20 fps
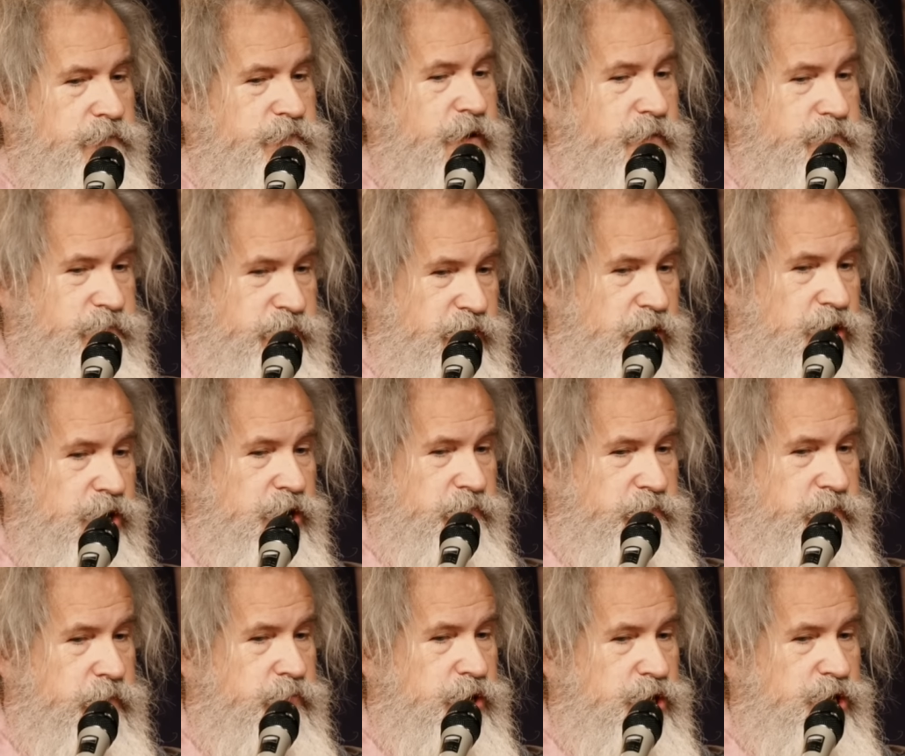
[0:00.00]
I'm feeling it
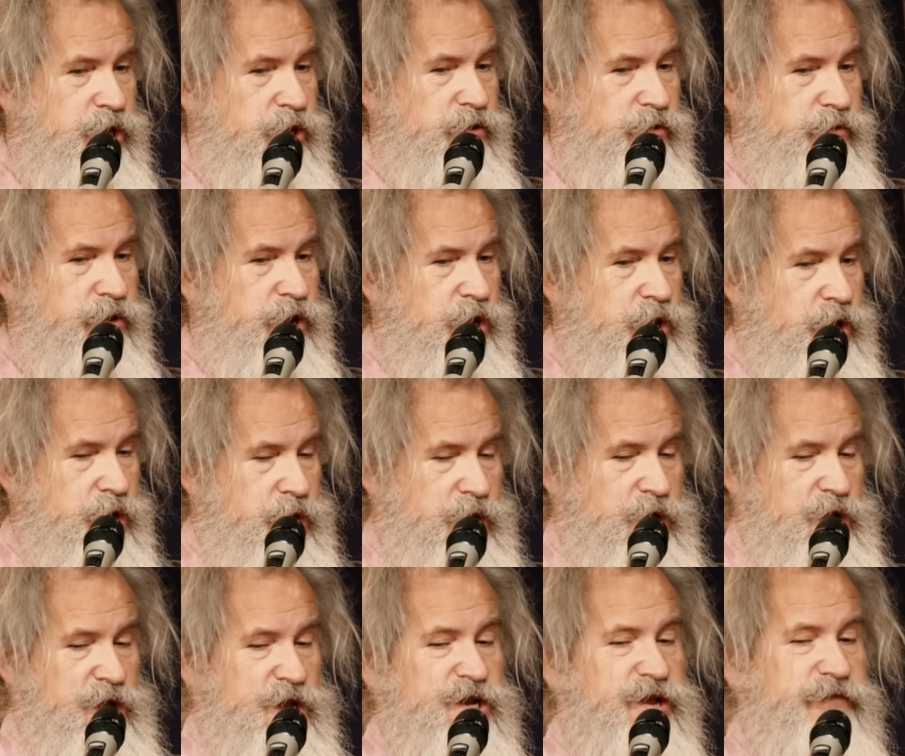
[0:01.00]
from the dude,
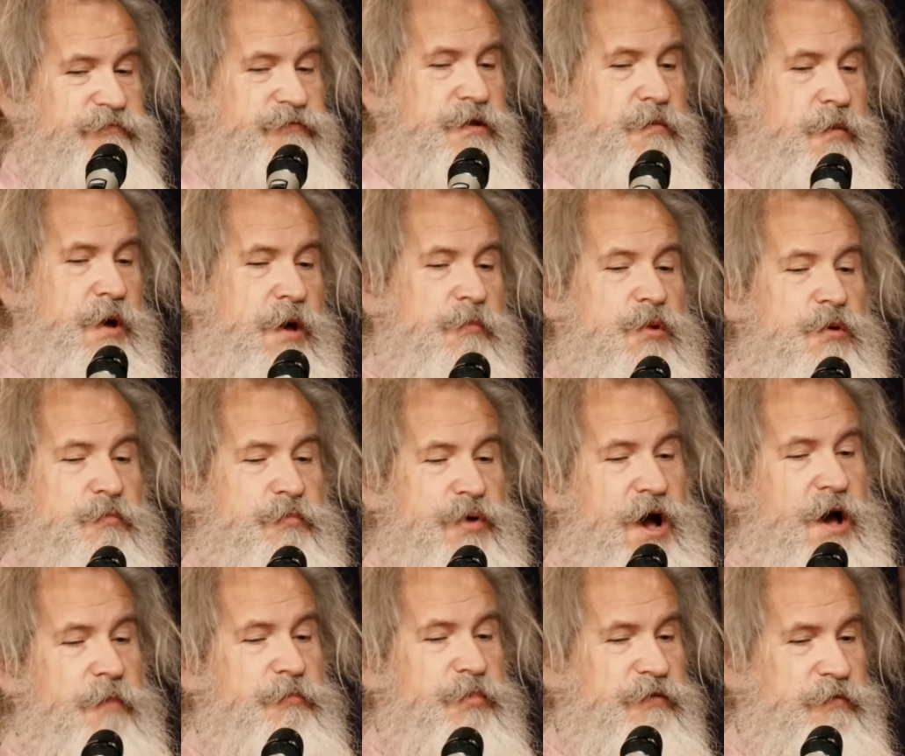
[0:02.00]
I'll lift him up and
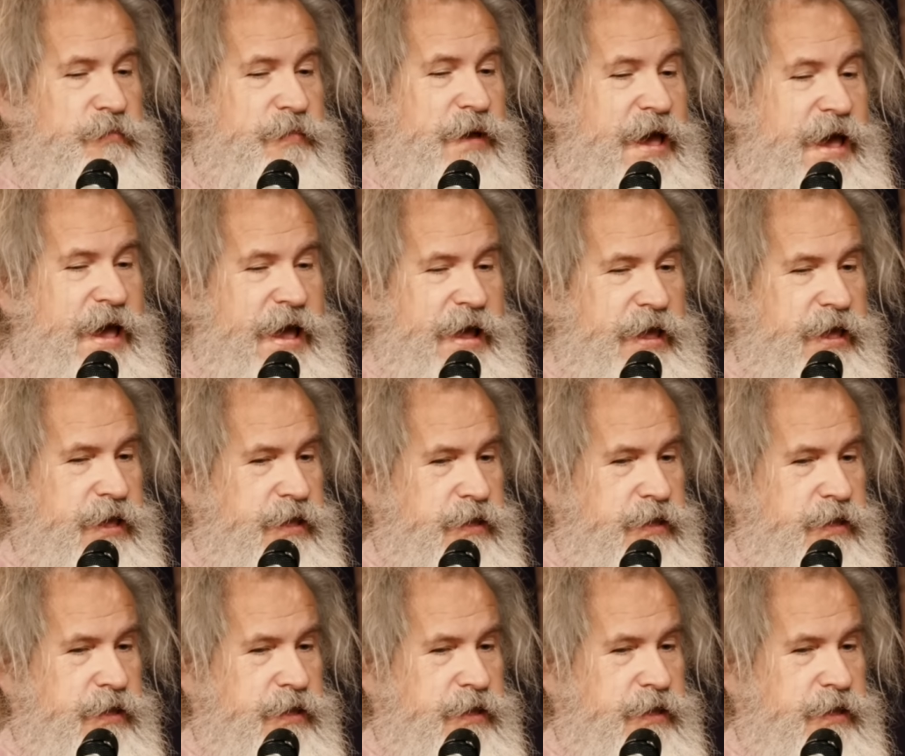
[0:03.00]
pop his back.